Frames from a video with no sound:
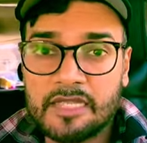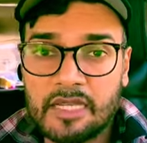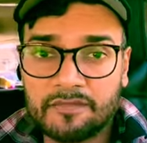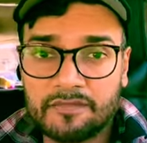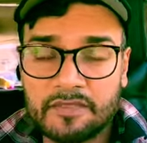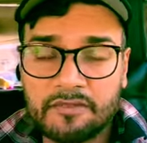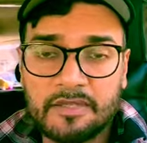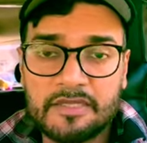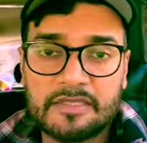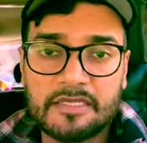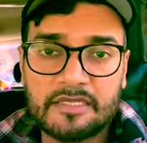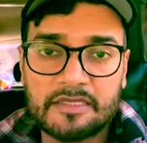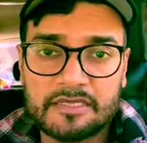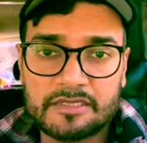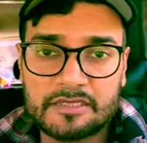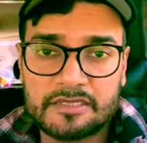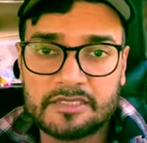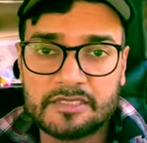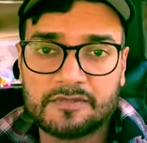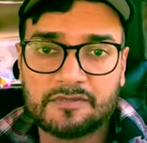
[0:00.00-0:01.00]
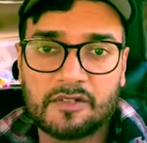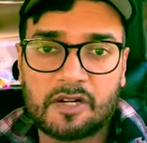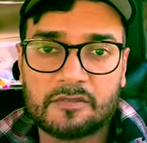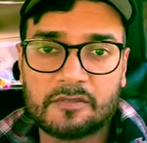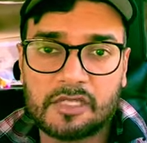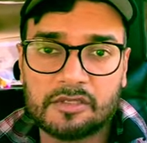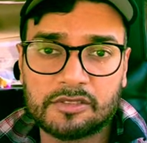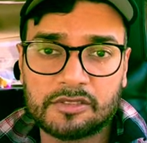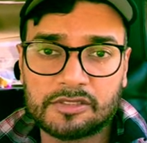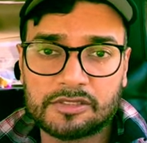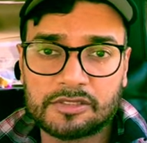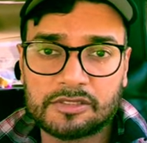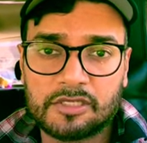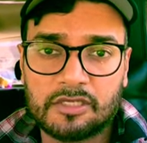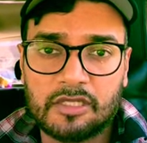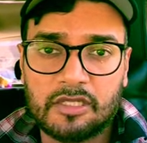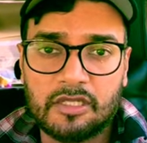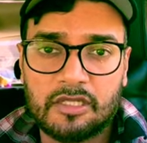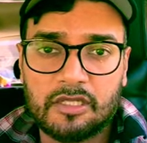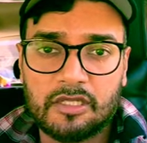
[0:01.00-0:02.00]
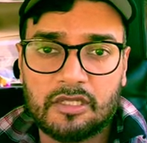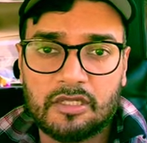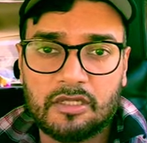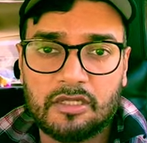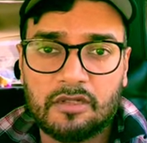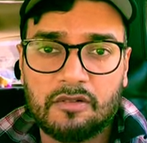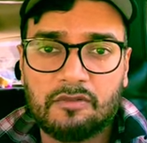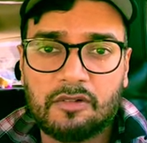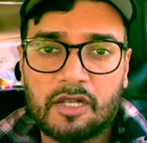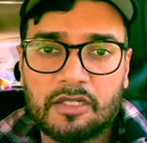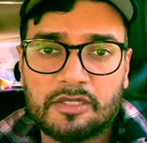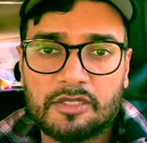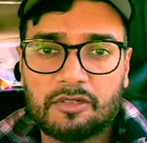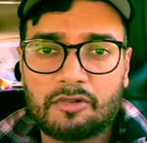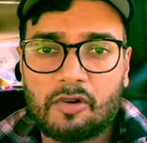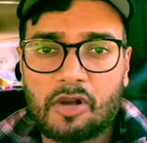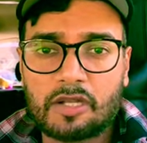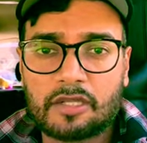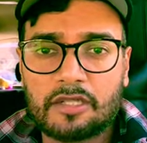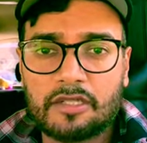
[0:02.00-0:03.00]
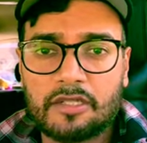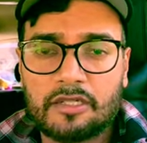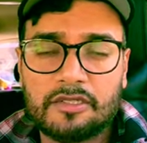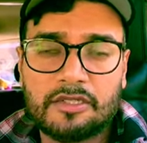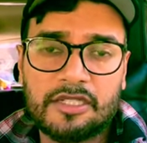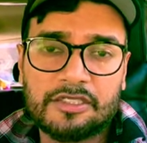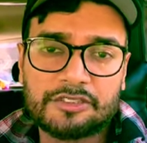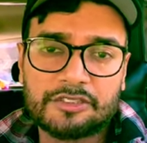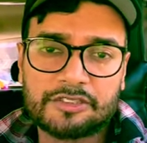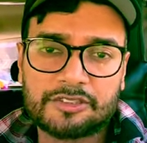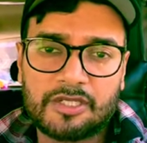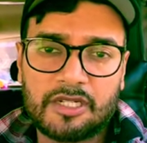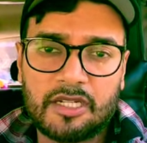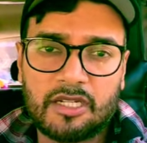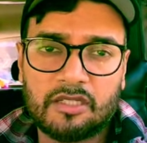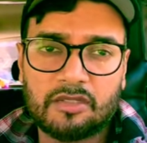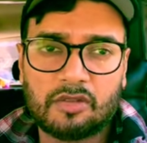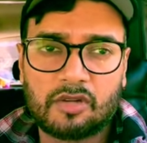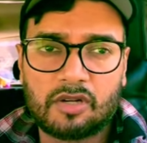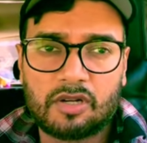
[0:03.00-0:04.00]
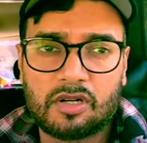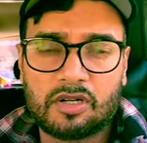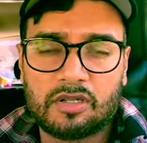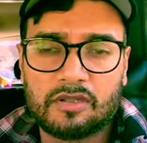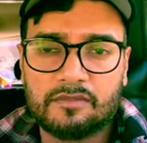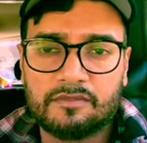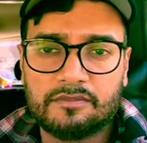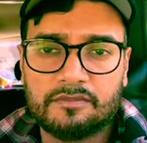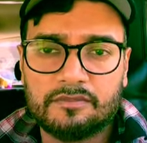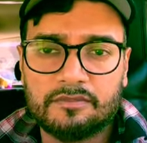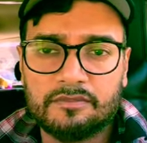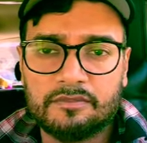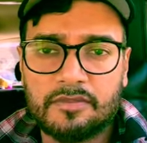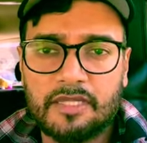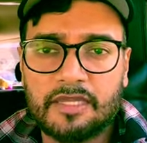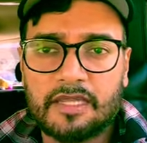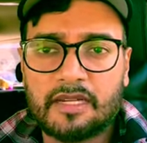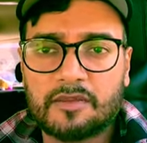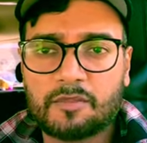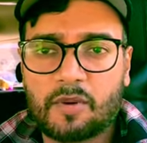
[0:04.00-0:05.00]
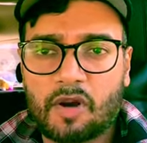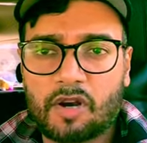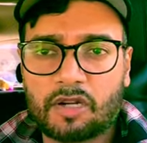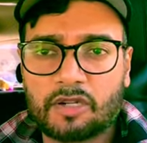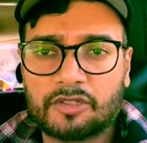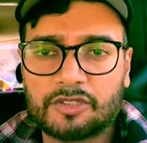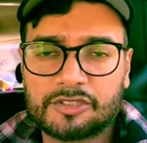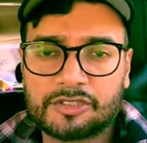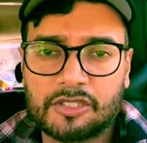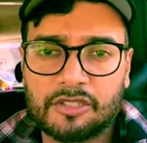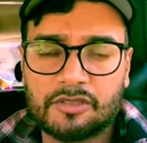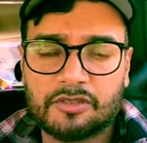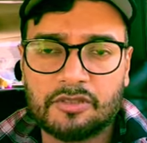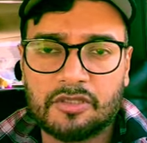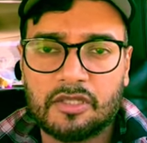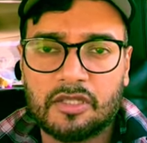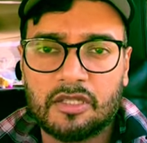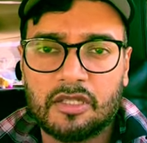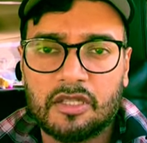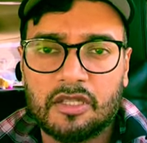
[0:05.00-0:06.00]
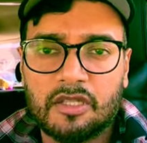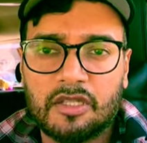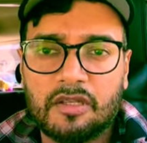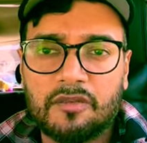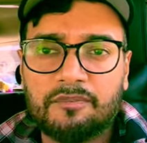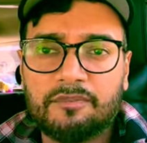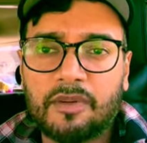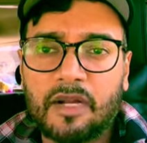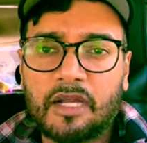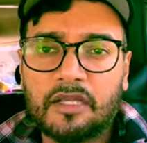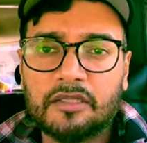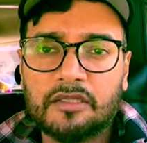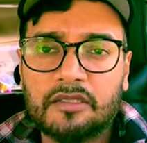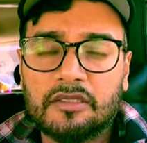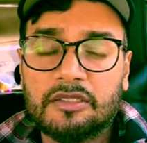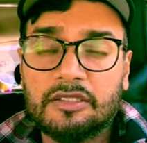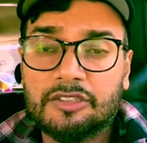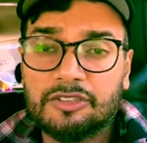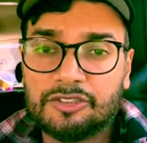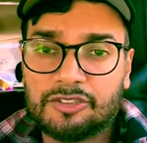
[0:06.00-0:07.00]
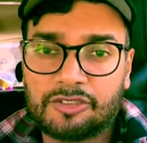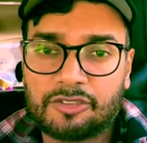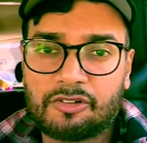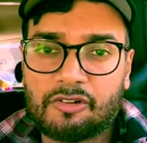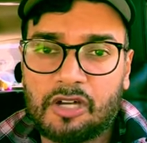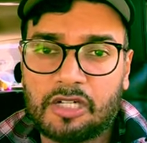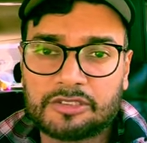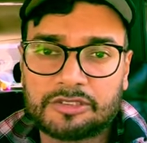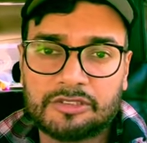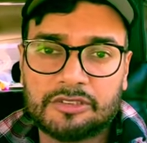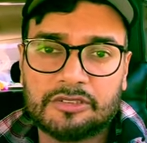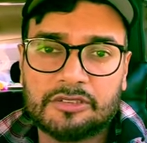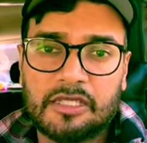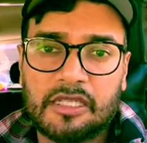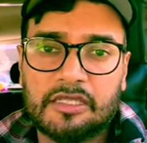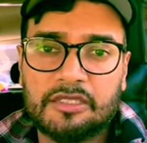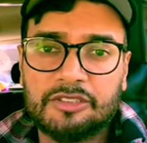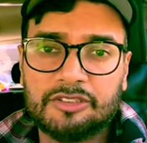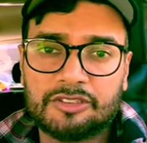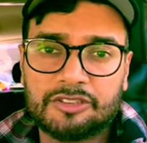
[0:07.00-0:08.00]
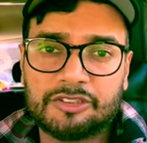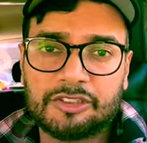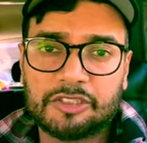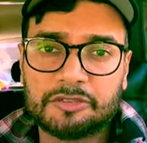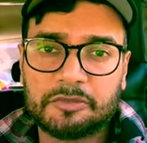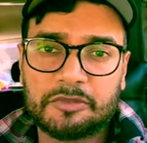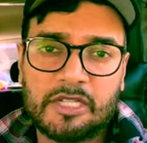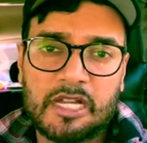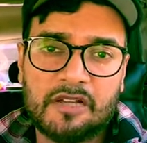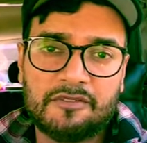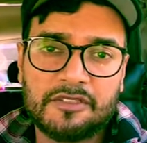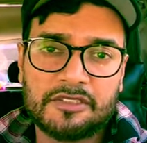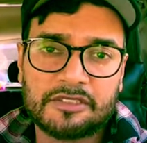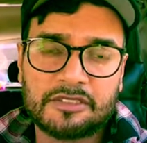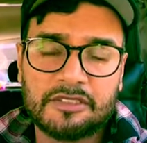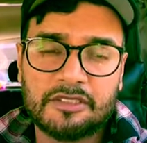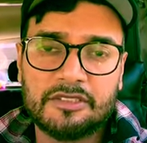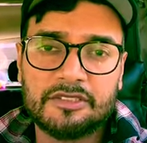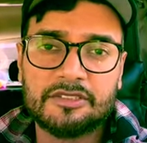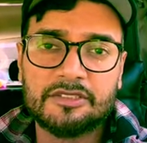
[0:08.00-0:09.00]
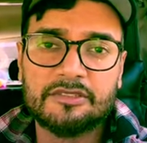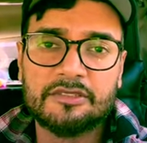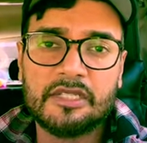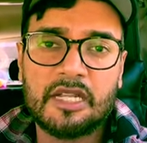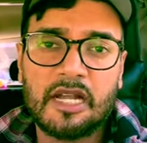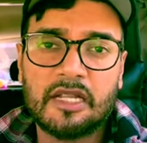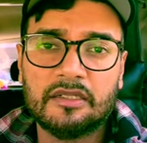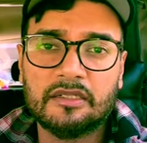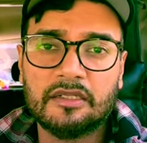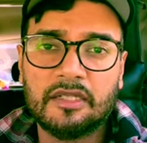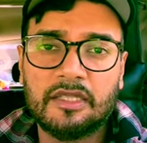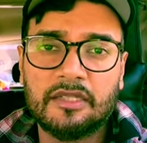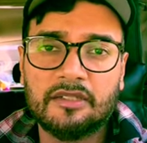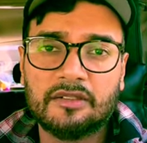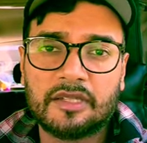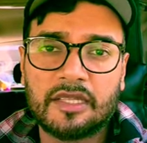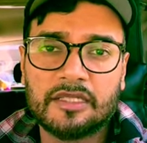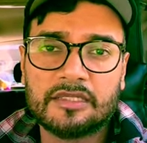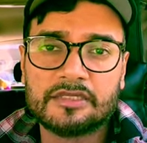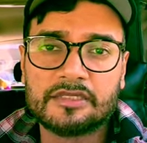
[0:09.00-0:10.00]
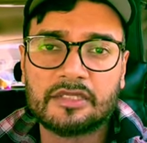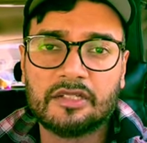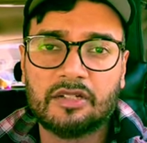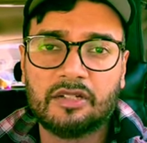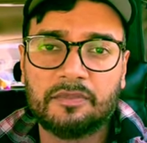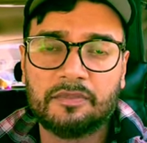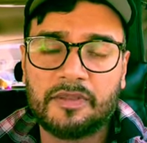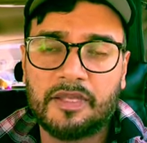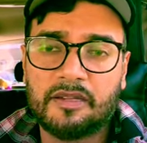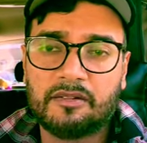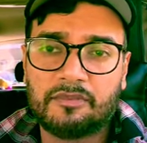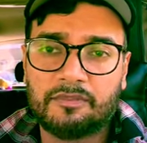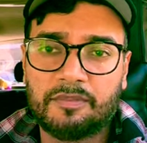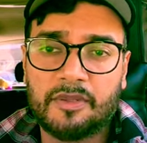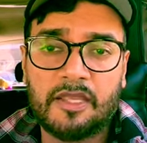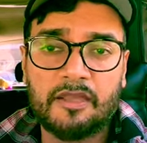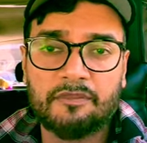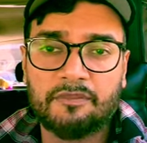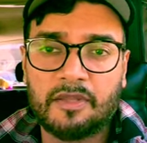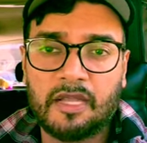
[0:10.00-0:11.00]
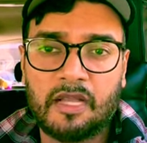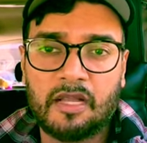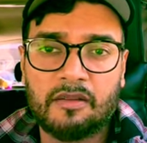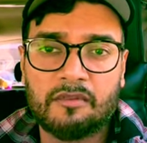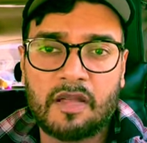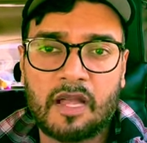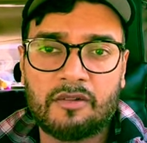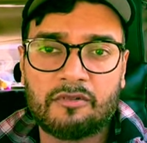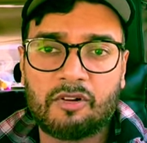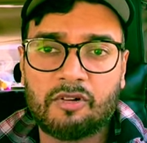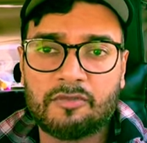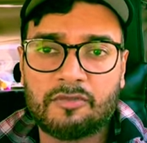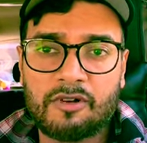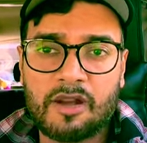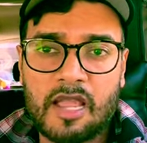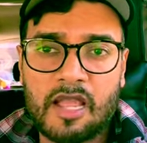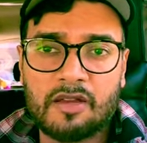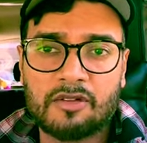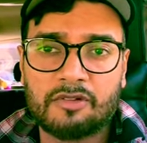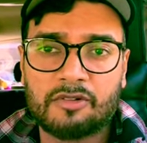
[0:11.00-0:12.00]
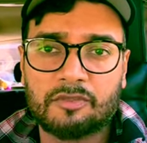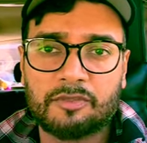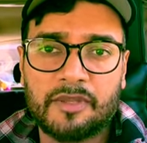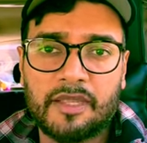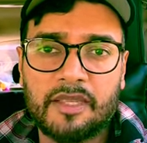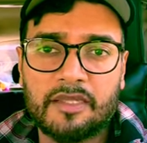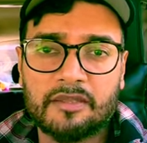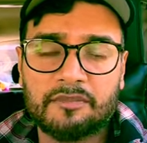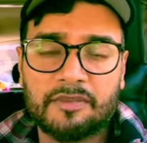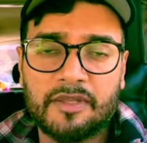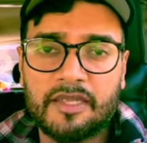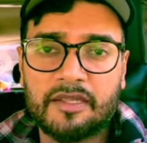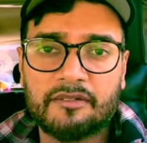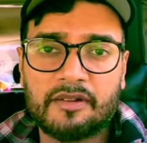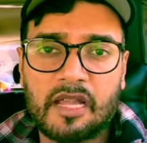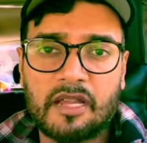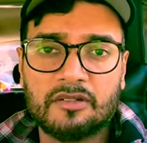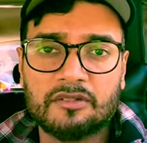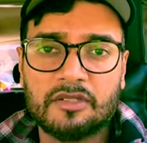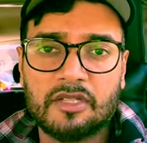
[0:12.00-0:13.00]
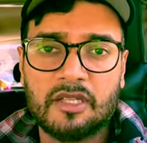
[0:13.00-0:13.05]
maintain distance from others while you're walking on a nature trail or like at a park or so. But use your caution and use your judgment, obviously. Do not let your kids go roam around or play in the playground,